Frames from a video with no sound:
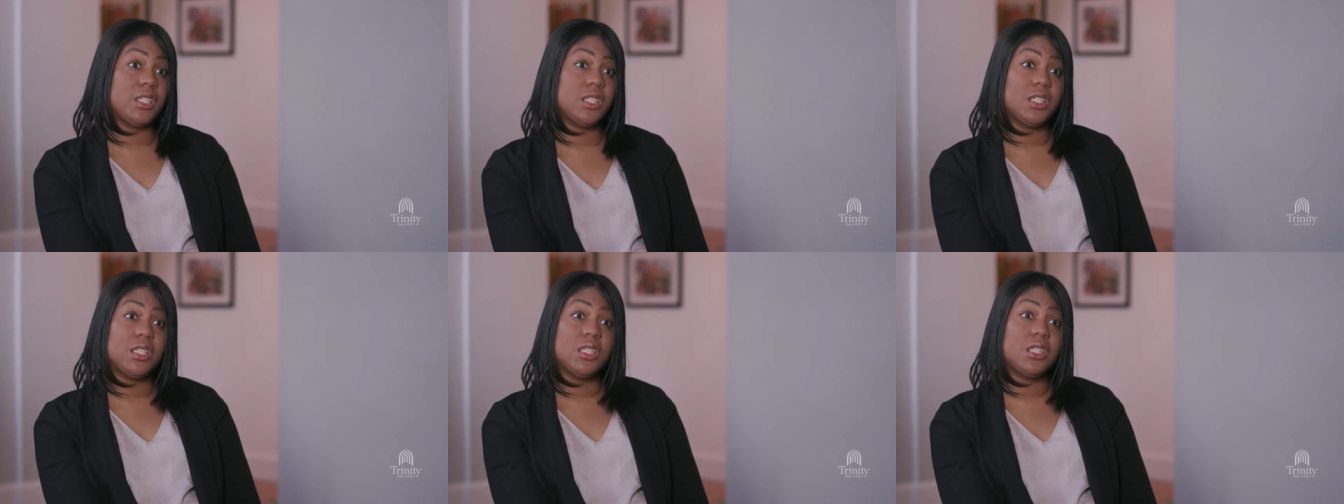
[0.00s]

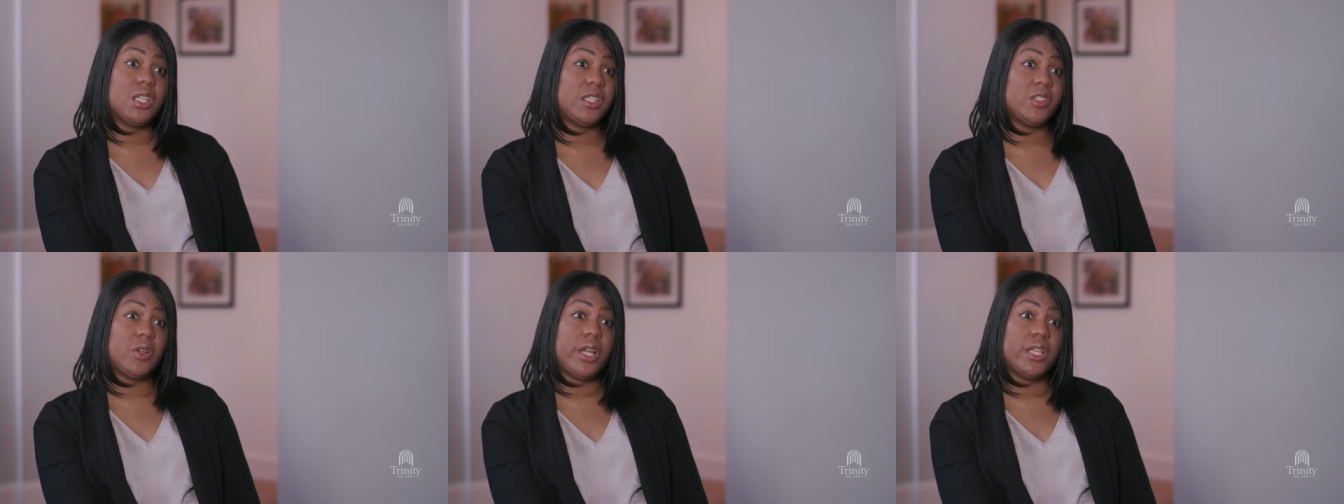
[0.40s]
being black.
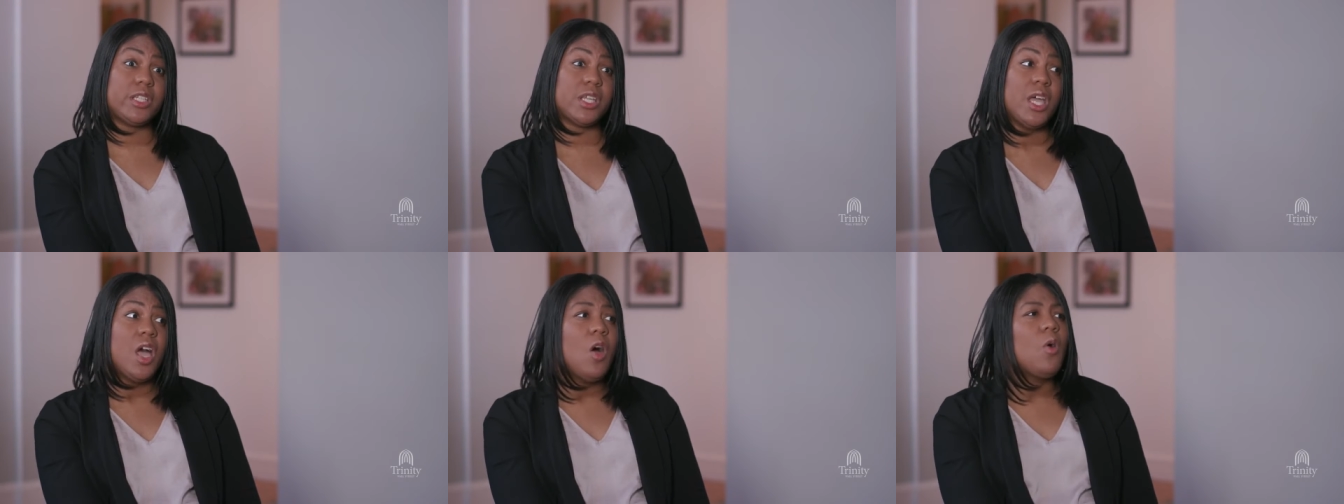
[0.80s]
That's right.
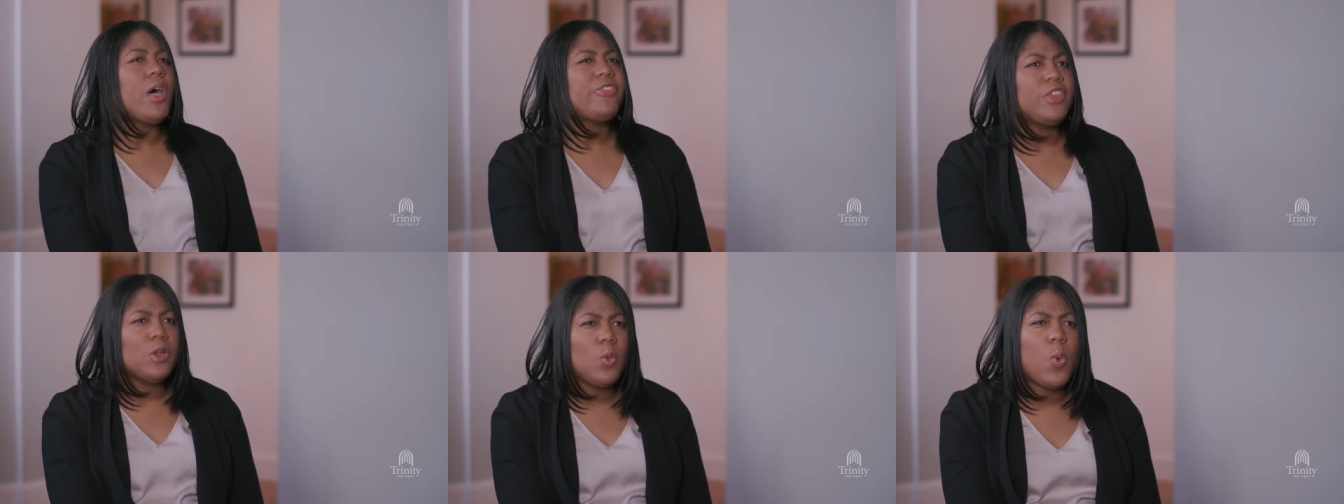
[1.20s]
Well, I
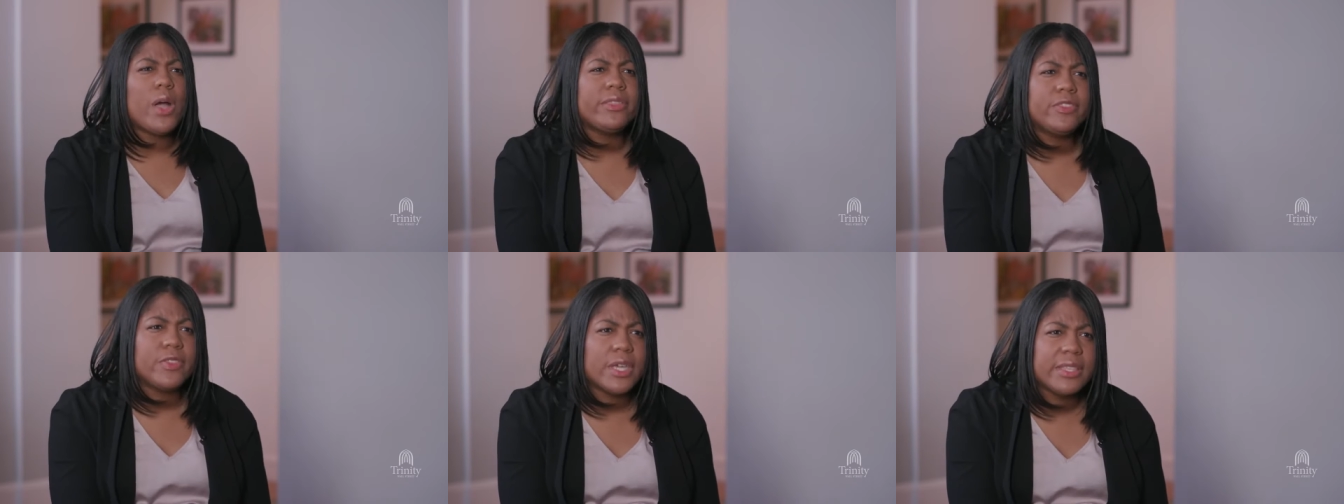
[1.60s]
think
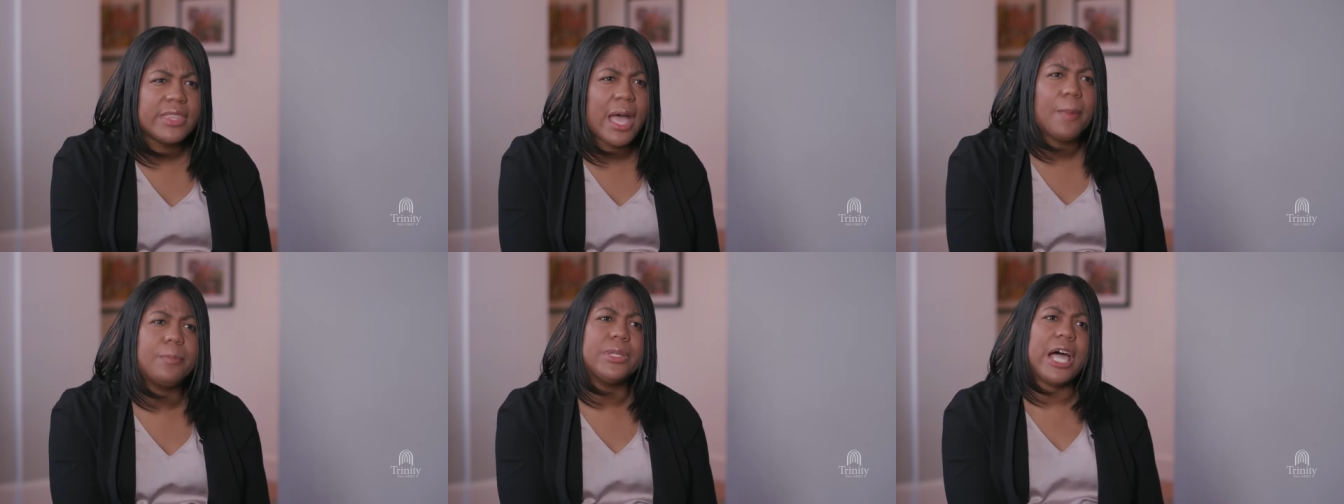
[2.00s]
one thing
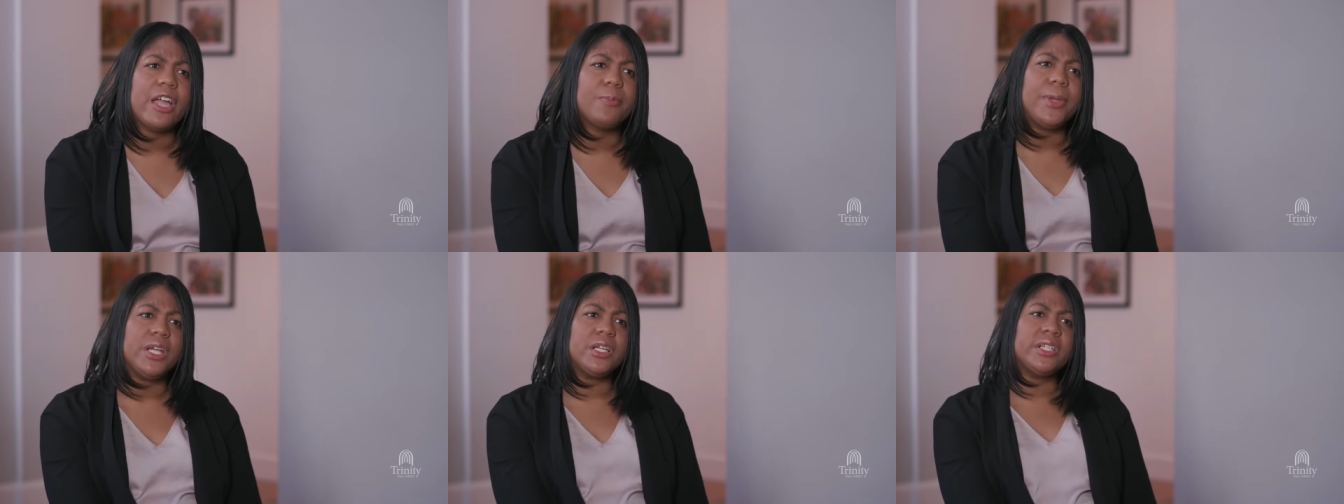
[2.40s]
that
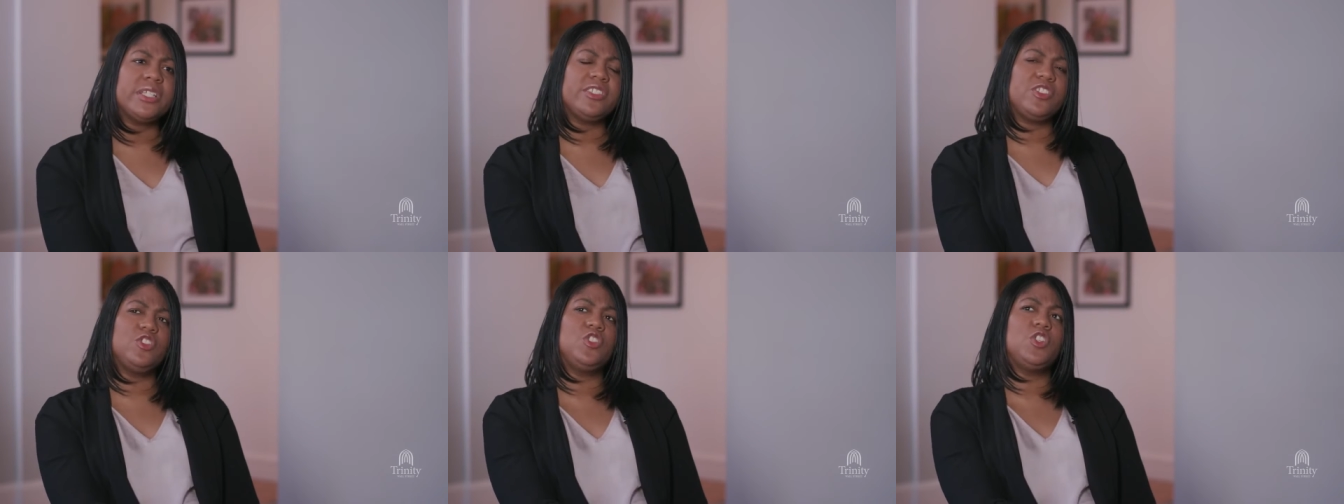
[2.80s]
black
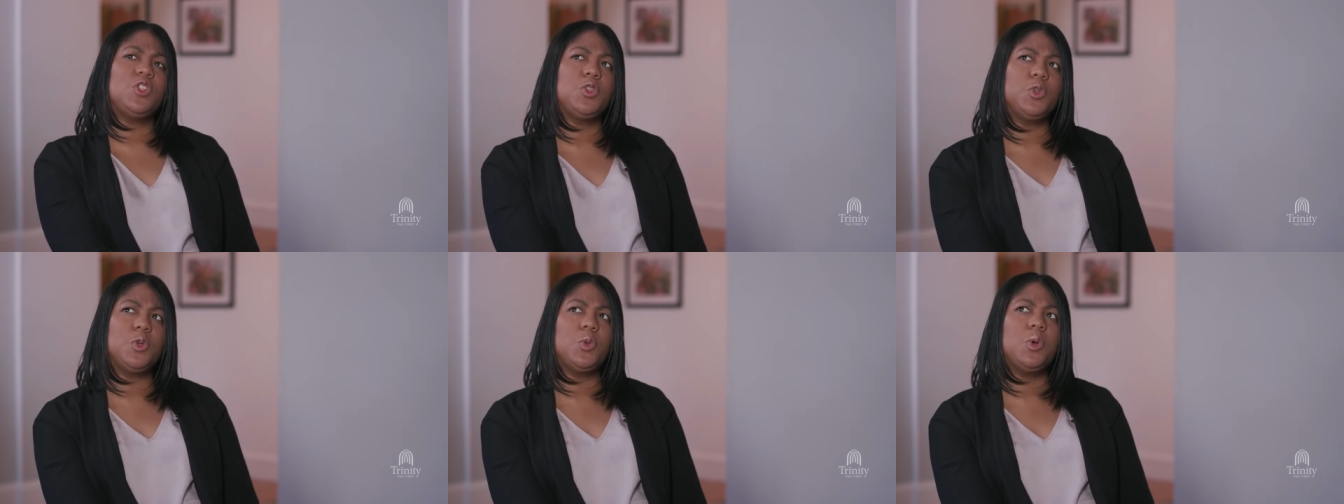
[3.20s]
parents
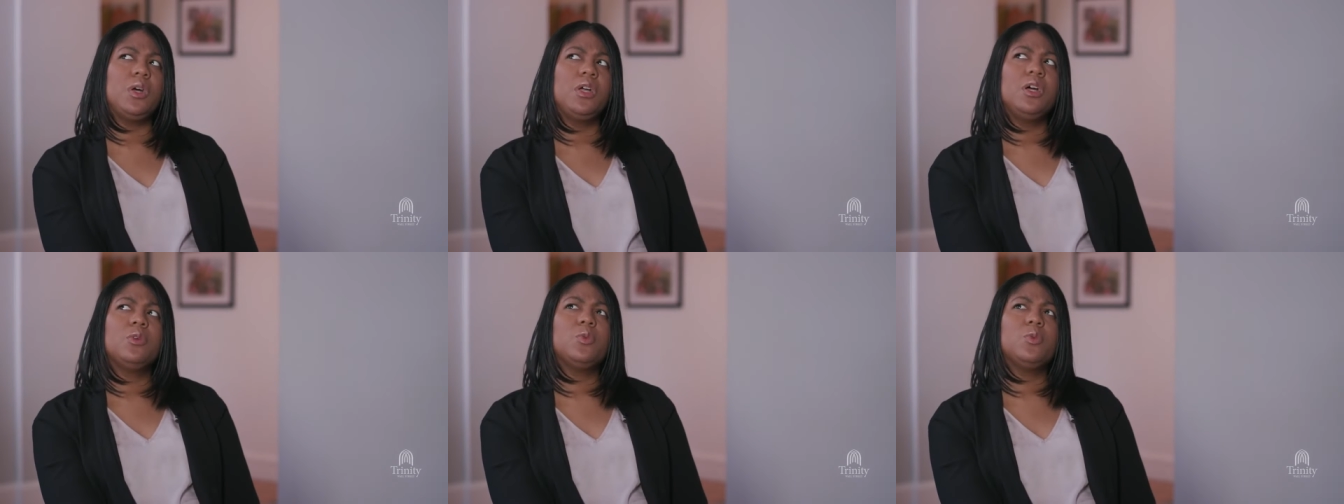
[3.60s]
do